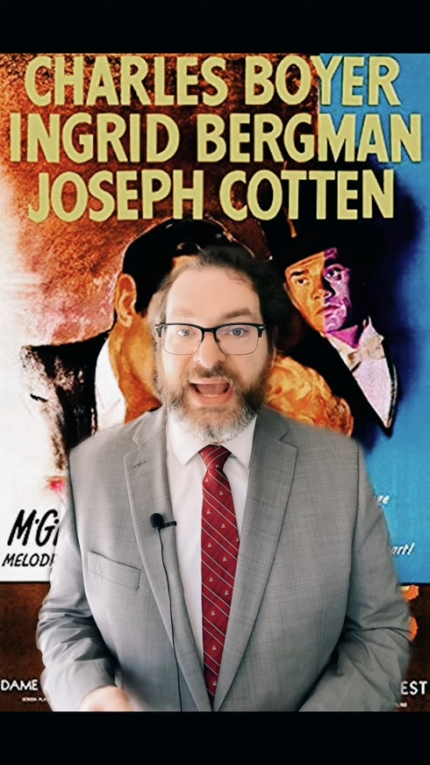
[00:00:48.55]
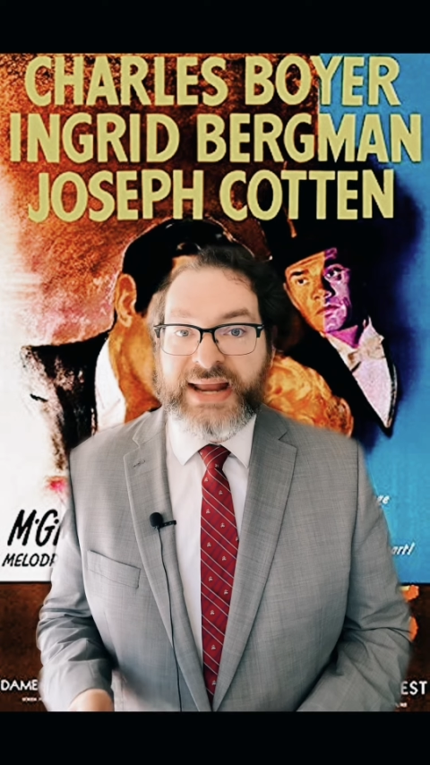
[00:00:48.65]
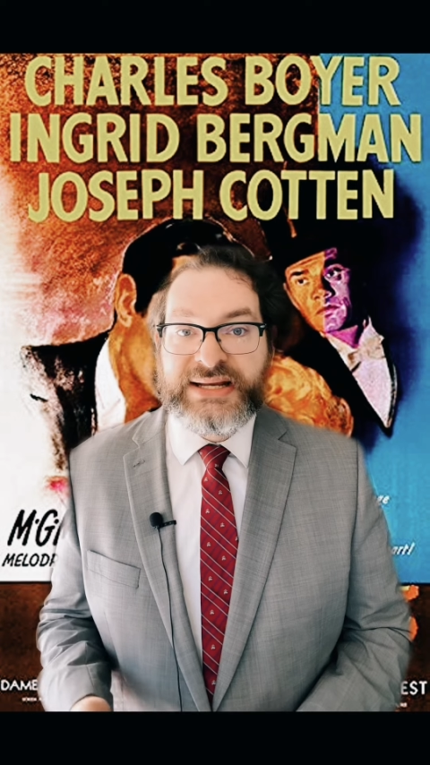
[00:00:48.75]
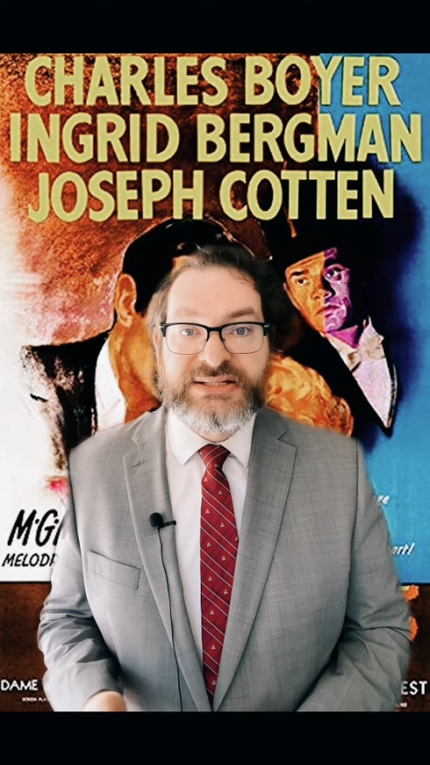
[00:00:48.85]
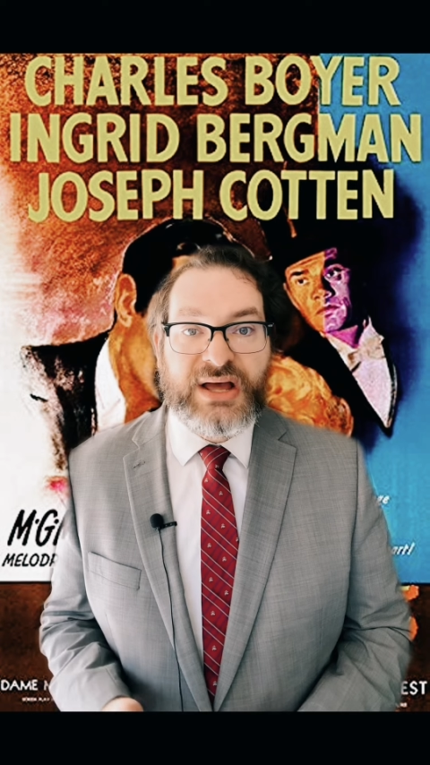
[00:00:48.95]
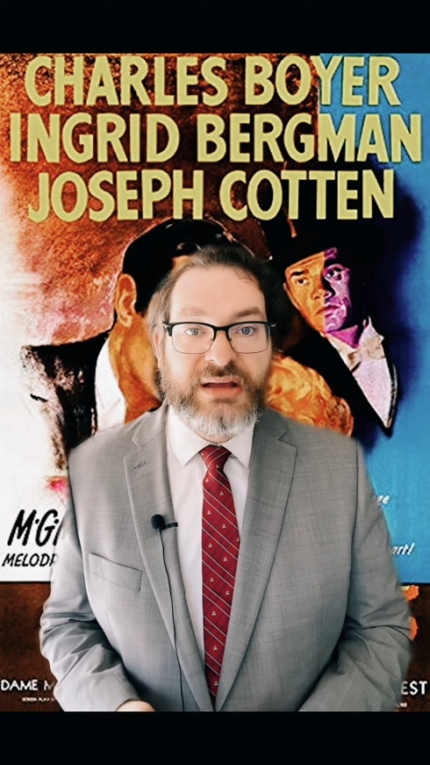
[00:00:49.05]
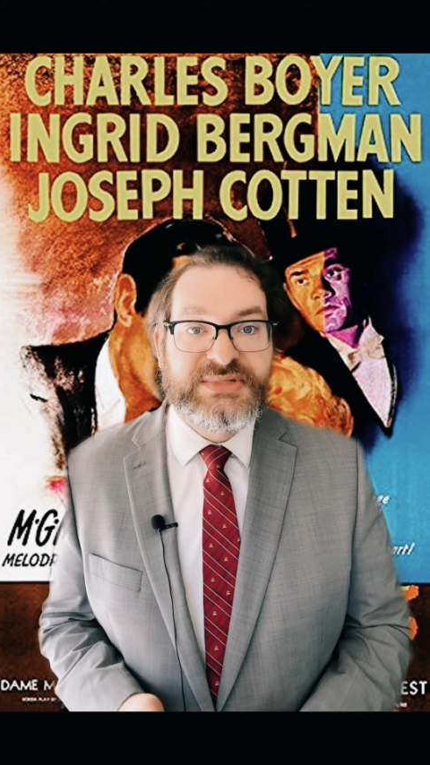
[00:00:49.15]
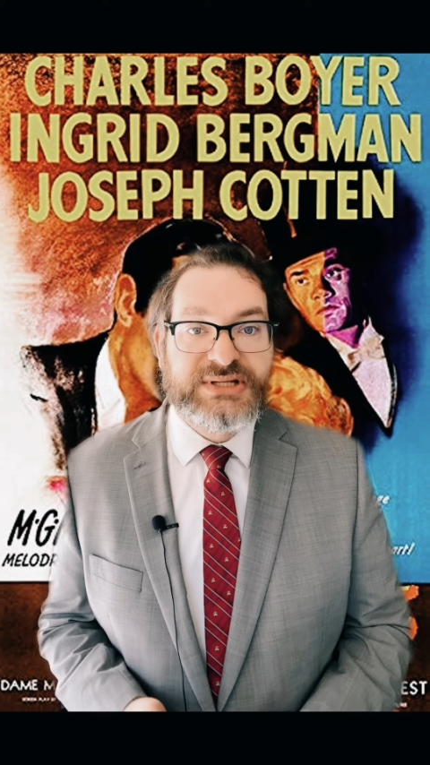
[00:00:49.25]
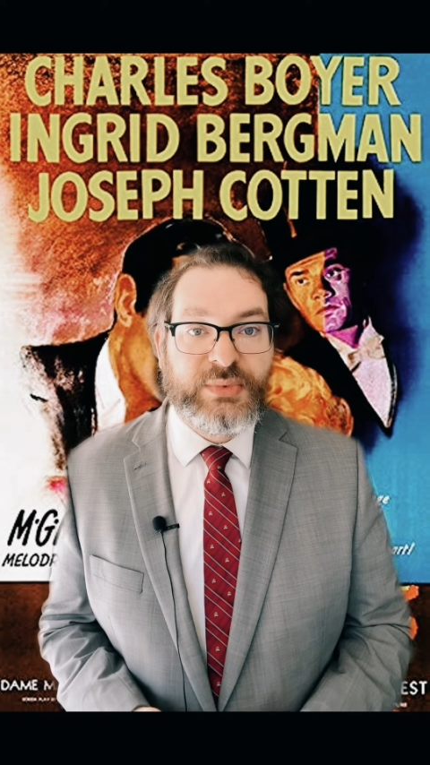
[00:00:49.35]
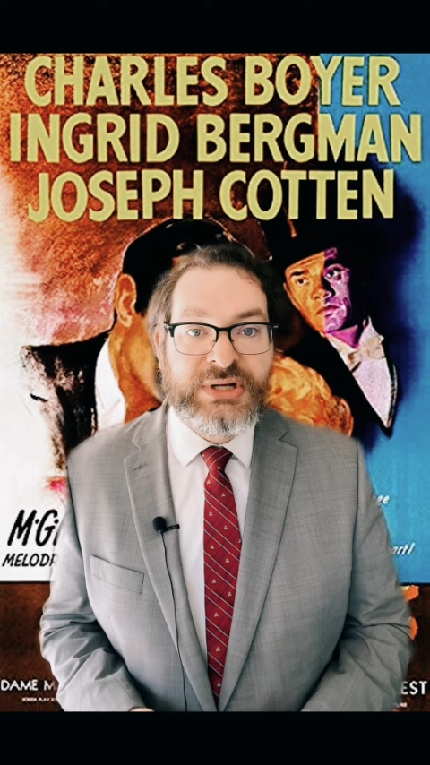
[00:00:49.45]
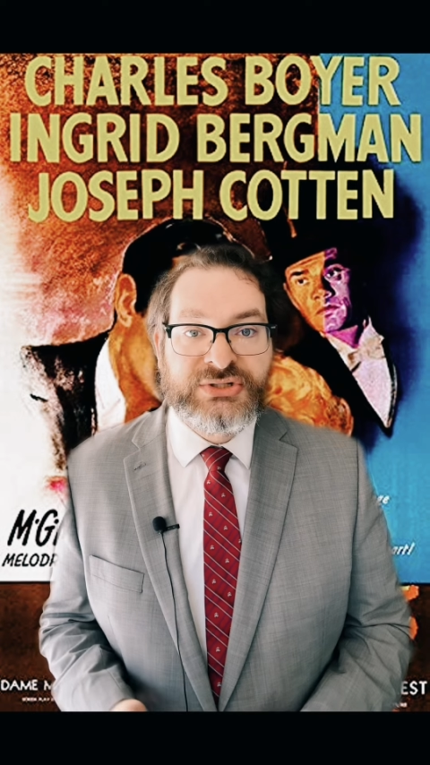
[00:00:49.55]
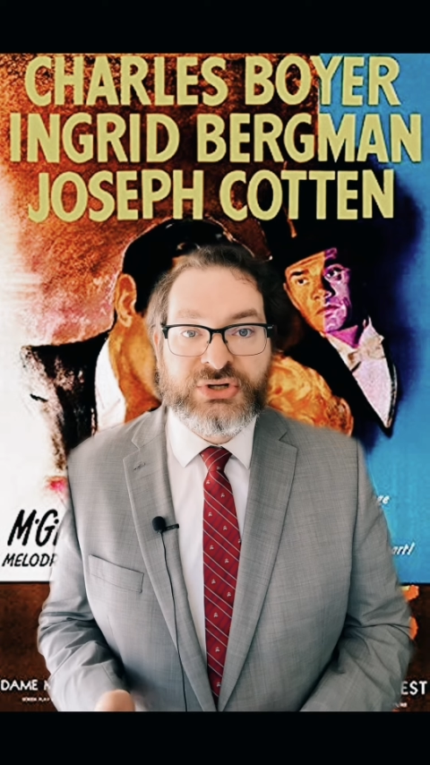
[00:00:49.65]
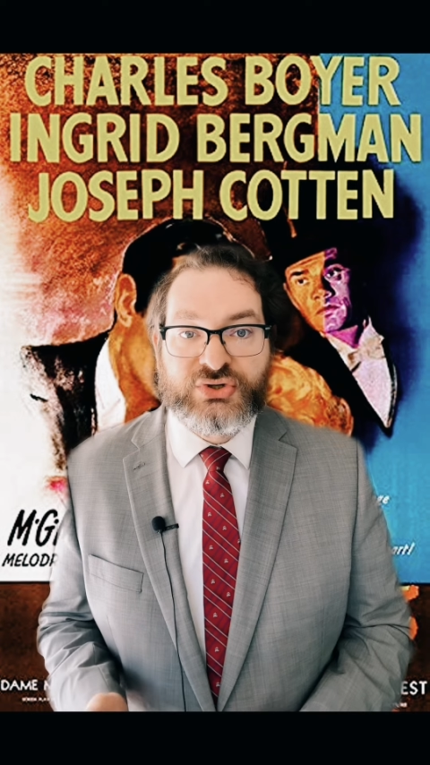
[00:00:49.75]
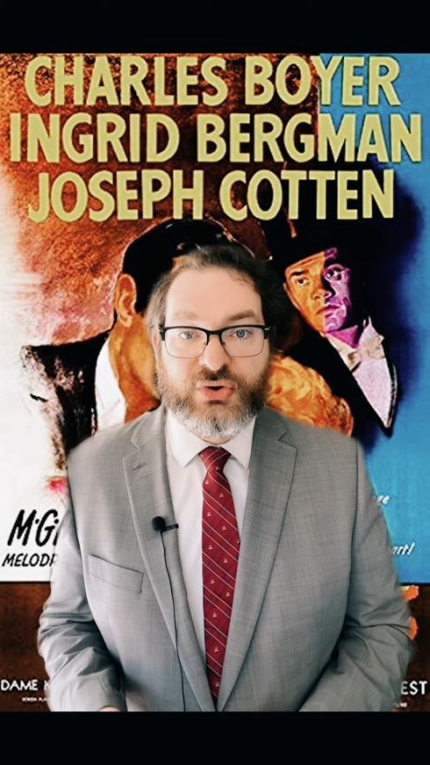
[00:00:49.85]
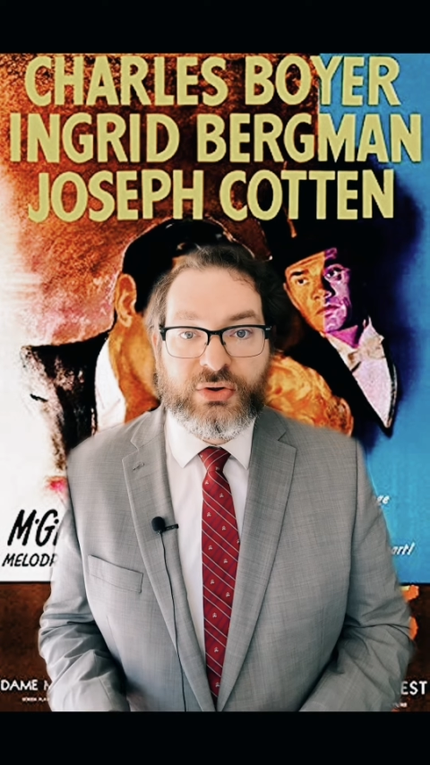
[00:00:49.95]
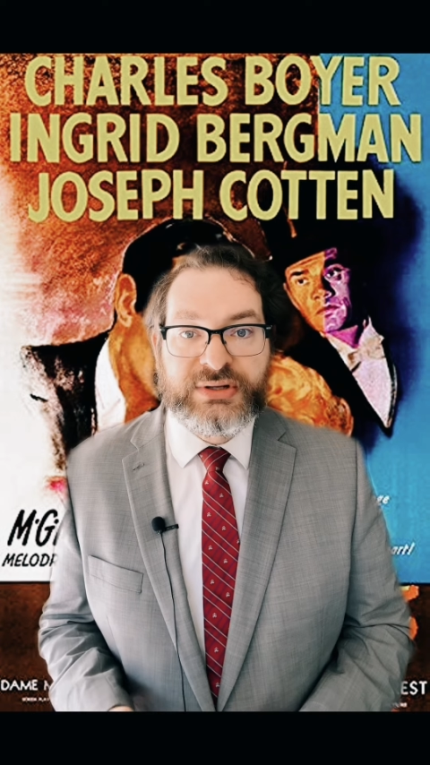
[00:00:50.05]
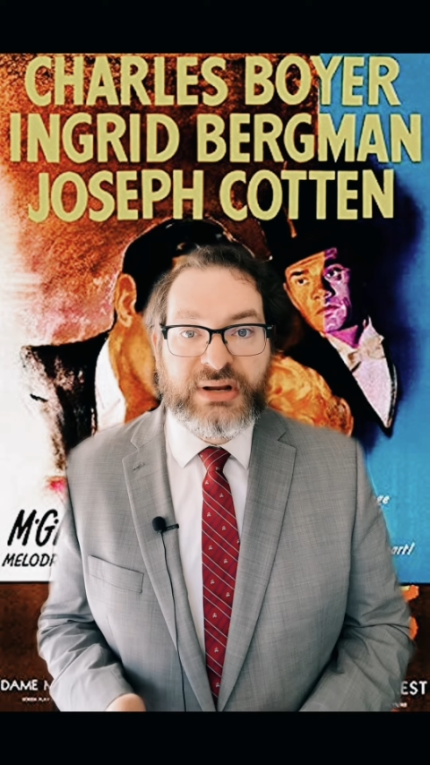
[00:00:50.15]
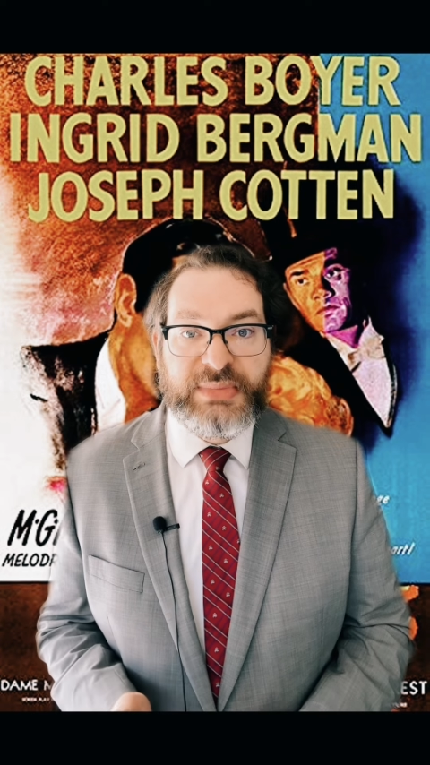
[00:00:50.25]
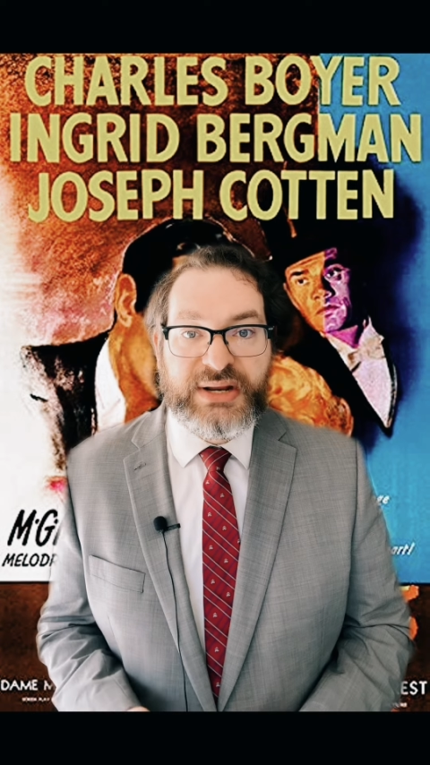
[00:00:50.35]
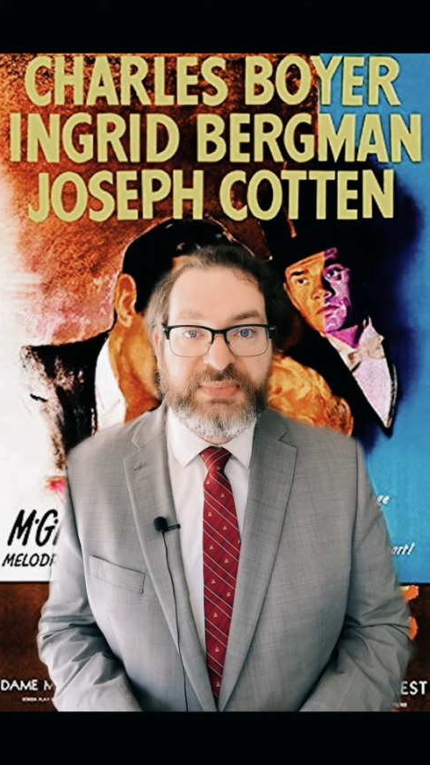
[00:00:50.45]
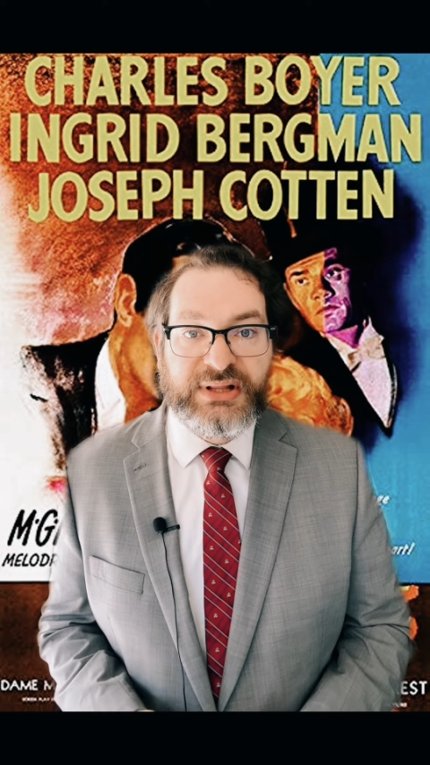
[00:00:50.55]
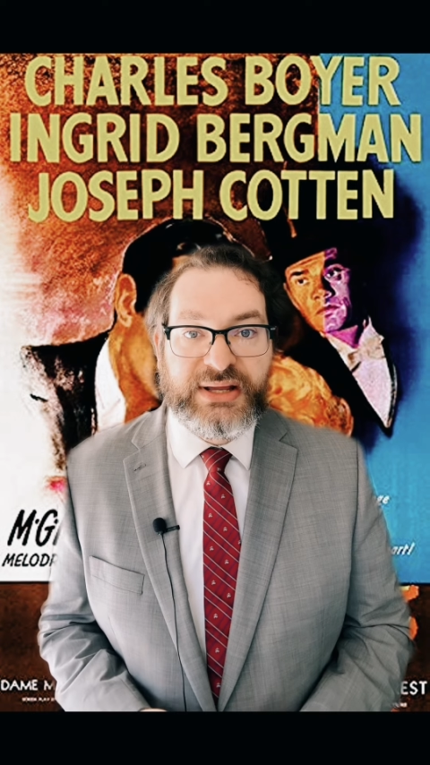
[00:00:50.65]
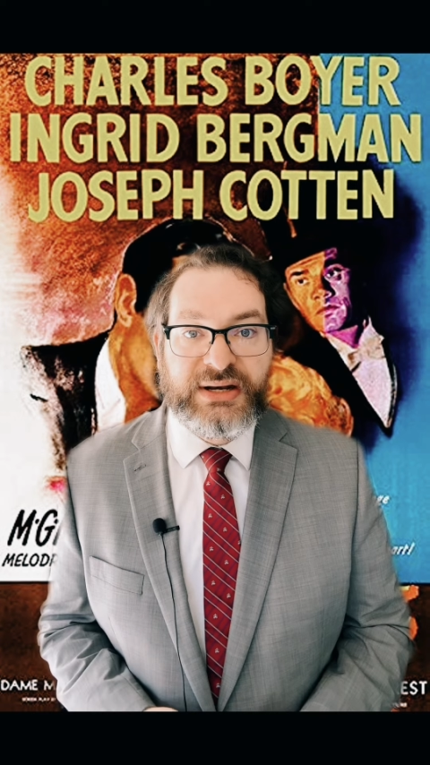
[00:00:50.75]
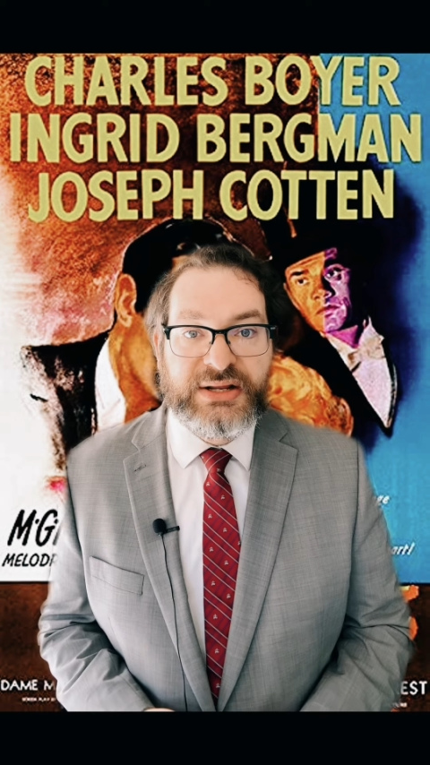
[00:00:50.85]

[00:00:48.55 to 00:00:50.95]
any time someone is controlled and manipulated